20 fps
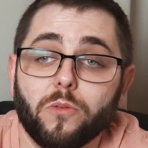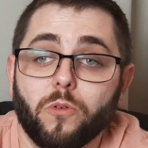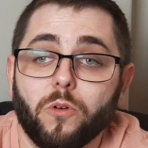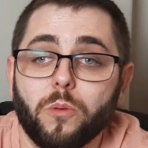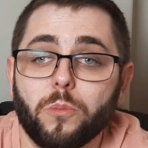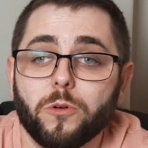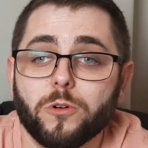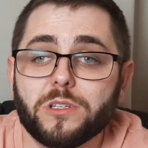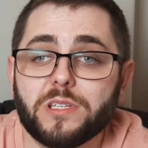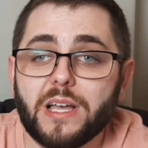
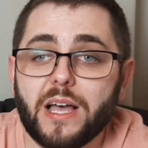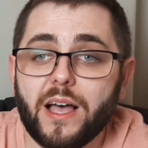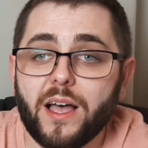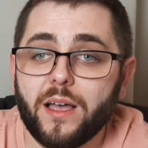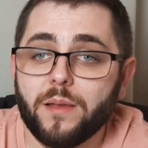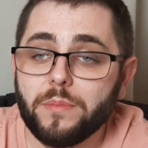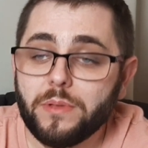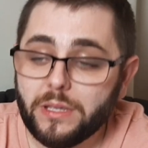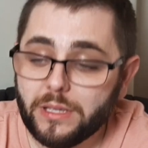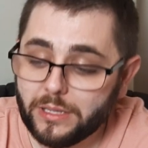One more
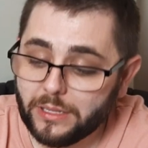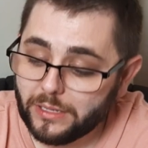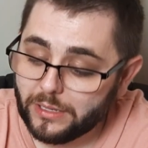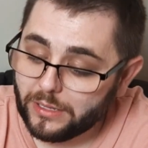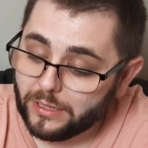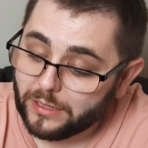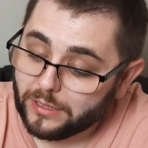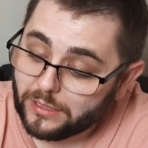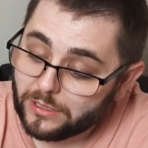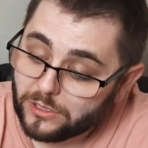time,
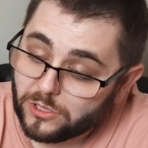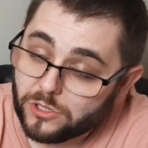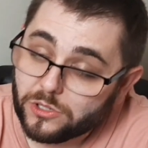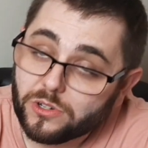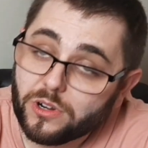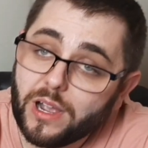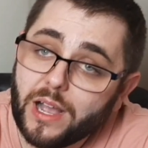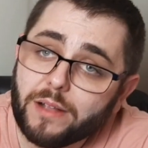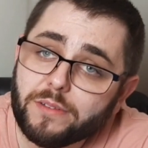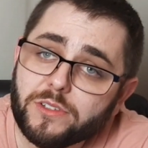
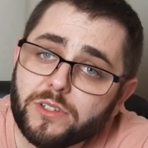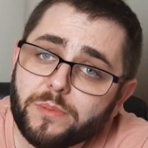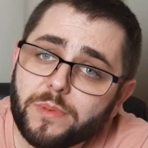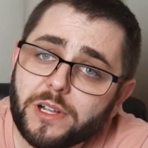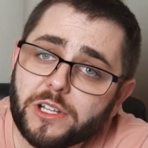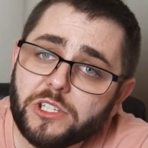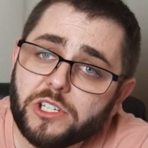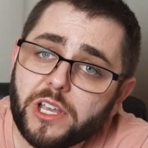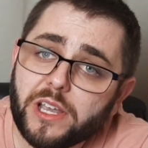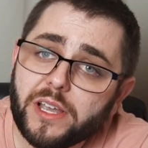subscribe to
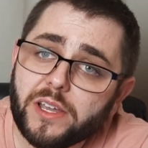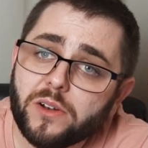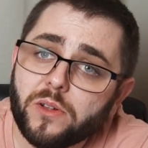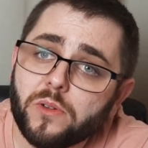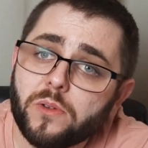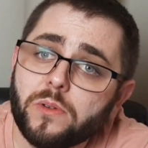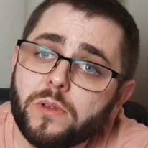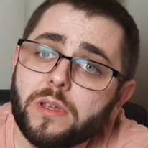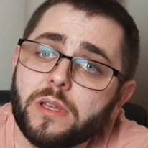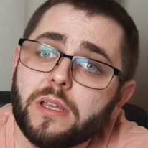my
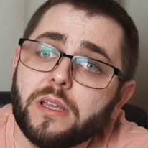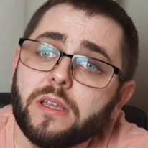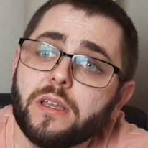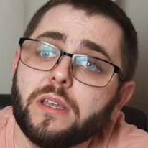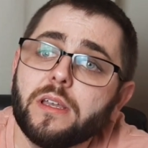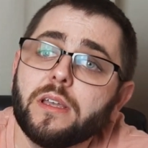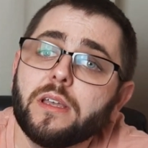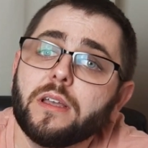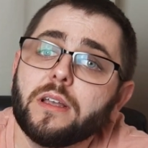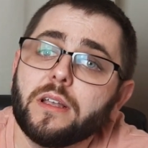channel,
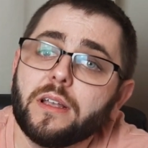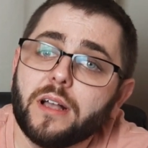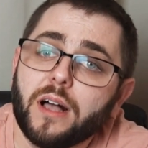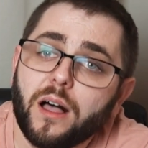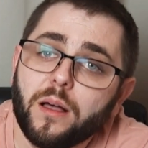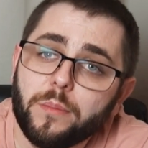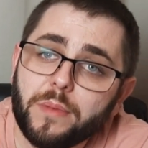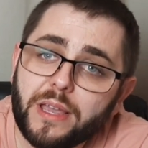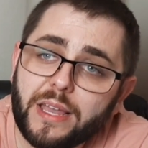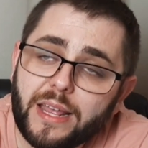
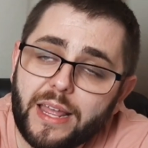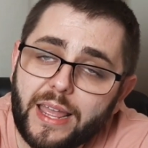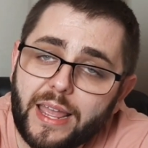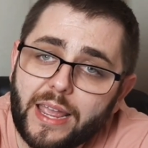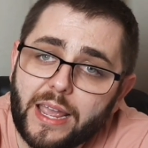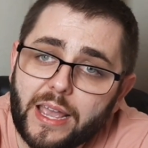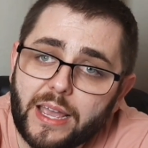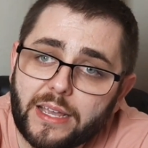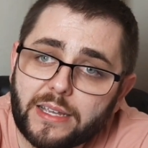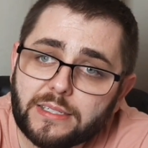comment
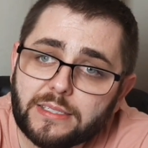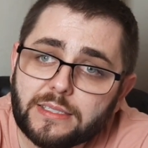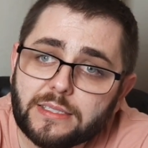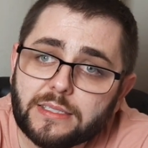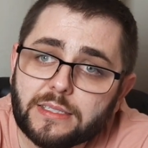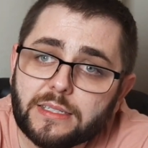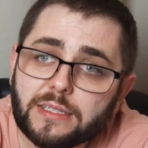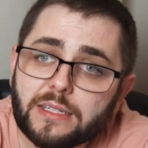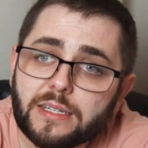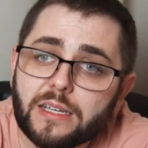S.